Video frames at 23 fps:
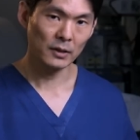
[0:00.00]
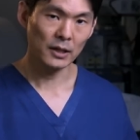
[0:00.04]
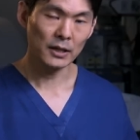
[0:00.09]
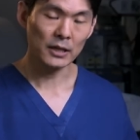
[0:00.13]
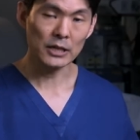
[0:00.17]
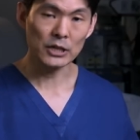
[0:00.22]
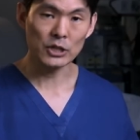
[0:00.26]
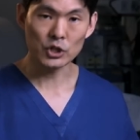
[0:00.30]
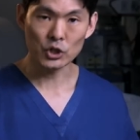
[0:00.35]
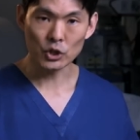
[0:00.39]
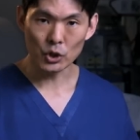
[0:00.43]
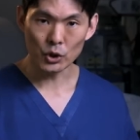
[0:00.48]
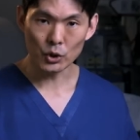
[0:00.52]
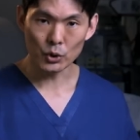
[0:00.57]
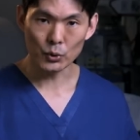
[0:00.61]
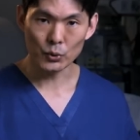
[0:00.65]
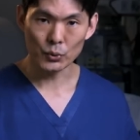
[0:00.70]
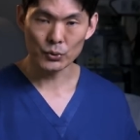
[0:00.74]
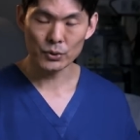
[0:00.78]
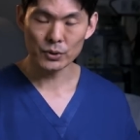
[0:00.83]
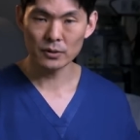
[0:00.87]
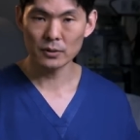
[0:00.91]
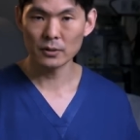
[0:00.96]
is
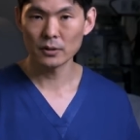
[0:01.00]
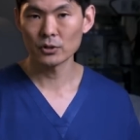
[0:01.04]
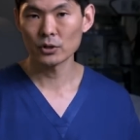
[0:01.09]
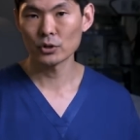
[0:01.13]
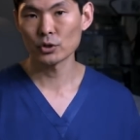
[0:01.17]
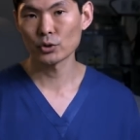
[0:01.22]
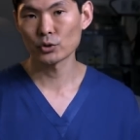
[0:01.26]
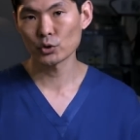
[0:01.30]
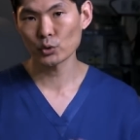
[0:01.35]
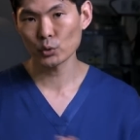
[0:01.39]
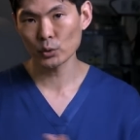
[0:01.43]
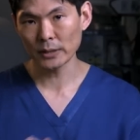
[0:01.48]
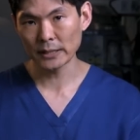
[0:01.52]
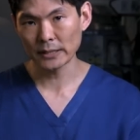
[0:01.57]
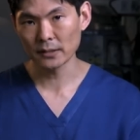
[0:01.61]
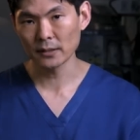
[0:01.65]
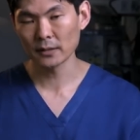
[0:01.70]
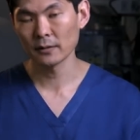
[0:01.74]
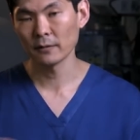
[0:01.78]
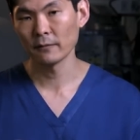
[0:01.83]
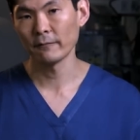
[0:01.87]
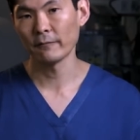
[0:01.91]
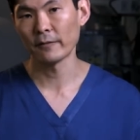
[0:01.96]
used to treat
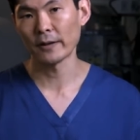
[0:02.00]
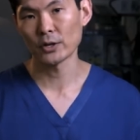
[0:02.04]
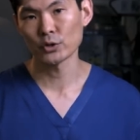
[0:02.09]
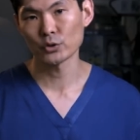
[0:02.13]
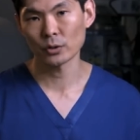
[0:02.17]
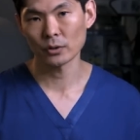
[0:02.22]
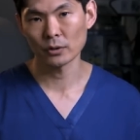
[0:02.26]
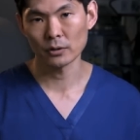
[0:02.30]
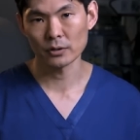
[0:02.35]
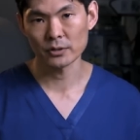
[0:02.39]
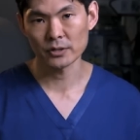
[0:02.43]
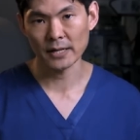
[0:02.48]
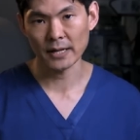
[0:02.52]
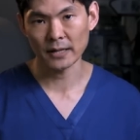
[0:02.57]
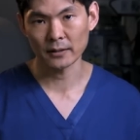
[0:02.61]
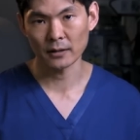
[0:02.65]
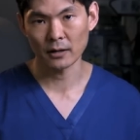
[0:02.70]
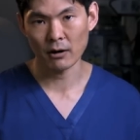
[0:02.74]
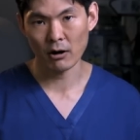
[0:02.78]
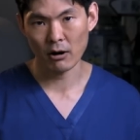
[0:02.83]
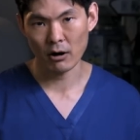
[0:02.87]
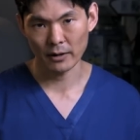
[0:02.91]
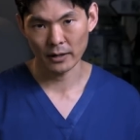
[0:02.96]
ventricular
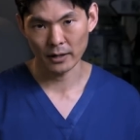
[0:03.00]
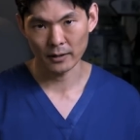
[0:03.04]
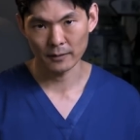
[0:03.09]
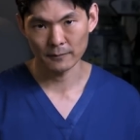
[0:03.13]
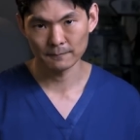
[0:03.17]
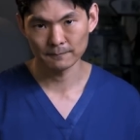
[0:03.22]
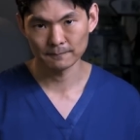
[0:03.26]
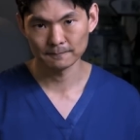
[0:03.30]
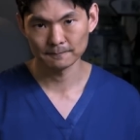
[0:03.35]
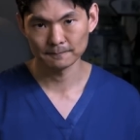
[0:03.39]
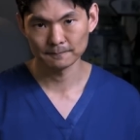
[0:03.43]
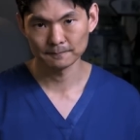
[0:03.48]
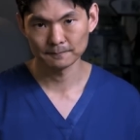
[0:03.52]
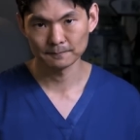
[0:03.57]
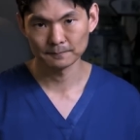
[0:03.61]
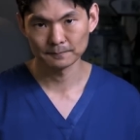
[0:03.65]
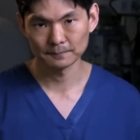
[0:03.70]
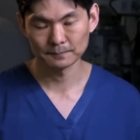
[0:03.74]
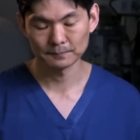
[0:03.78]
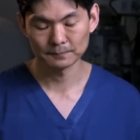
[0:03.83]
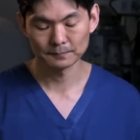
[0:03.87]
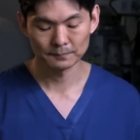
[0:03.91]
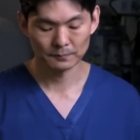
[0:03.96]
tachycardia.
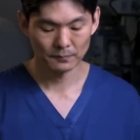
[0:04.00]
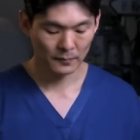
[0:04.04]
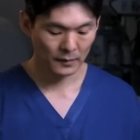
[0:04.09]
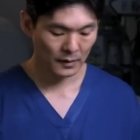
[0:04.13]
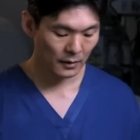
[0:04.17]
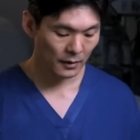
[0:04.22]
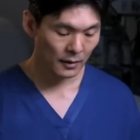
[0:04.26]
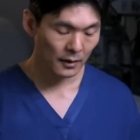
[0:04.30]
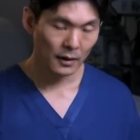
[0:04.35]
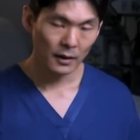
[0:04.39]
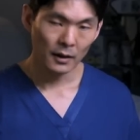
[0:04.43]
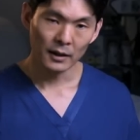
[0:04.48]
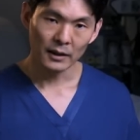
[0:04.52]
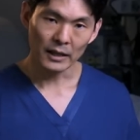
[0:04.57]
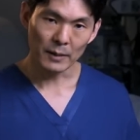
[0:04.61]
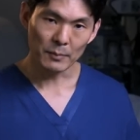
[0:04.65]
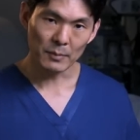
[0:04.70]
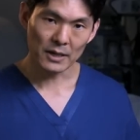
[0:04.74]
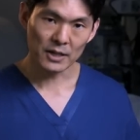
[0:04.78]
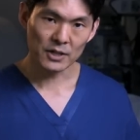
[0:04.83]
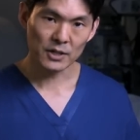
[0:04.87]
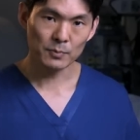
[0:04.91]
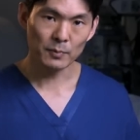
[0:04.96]
Let
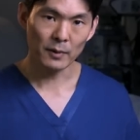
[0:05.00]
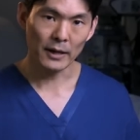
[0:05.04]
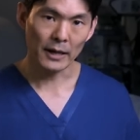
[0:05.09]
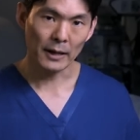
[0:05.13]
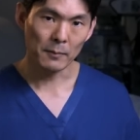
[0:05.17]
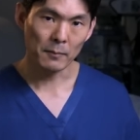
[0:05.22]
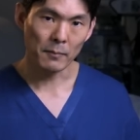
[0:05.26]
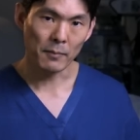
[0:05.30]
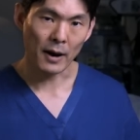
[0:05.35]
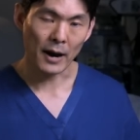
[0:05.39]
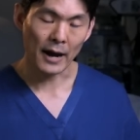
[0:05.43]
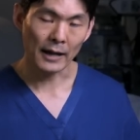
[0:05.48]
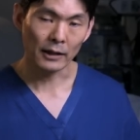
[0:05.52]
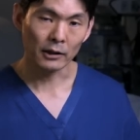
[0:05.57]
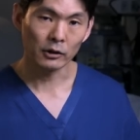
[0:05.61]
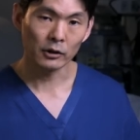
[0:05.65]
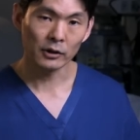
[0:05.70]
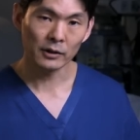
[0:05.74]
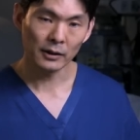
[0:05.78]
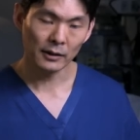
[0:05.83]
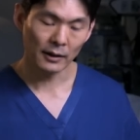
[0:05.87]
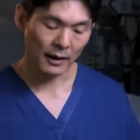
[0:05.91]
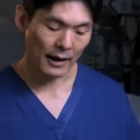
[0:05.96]
me explain by
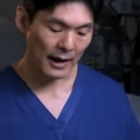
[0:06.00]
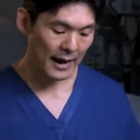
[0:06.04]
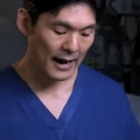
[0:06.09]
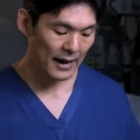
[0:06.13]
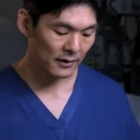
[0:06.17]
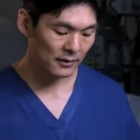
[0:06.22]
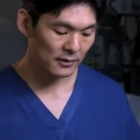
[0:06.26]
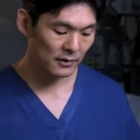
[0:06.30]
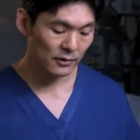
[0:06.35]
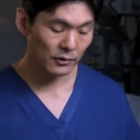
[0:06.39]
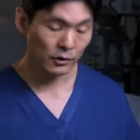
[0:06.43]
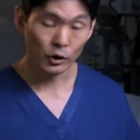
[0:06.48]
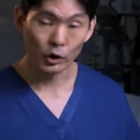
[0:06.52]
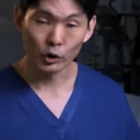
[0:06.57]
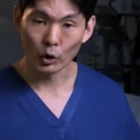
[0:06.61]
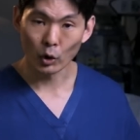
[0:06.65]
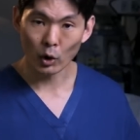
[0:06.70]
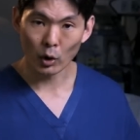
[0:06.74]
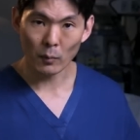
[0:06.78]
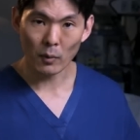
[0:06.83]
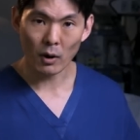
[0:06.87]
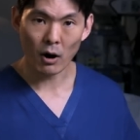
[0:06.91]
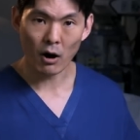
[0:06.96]
looking at the
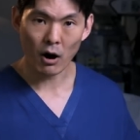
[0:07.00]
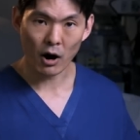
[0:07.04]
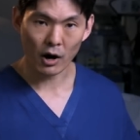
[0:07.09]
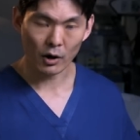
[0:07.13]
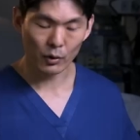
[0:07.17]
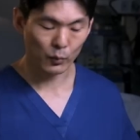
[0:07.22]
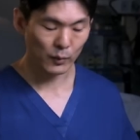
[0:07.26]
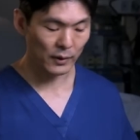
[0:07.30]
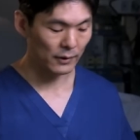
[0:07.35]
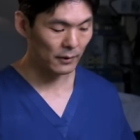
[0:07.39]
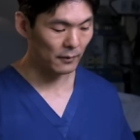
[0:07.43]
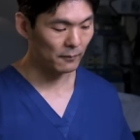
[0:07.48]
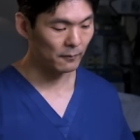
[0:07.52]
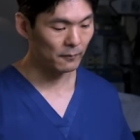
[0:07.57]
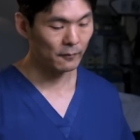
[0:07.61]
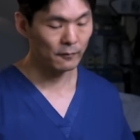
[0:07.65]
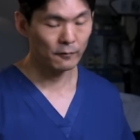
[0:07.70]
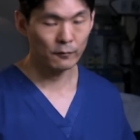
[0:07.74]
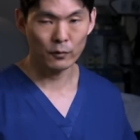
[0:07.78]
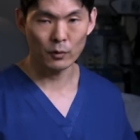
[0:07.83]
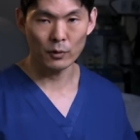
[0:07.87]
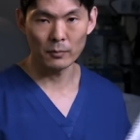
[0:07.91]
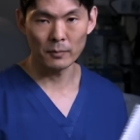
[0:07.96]
normal heart rhythm
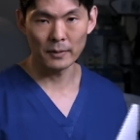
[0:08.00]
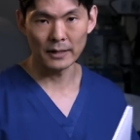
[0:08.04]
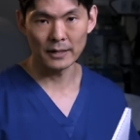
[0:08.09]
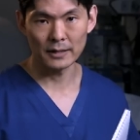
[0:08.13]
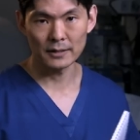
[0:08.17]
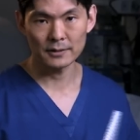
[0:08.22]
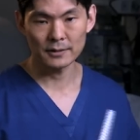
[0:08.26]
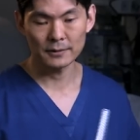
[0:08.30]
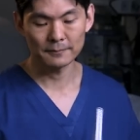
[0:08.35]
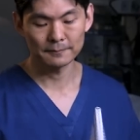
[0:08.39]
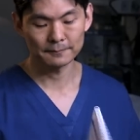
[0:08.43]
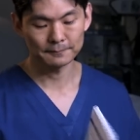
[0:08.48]
for a minute.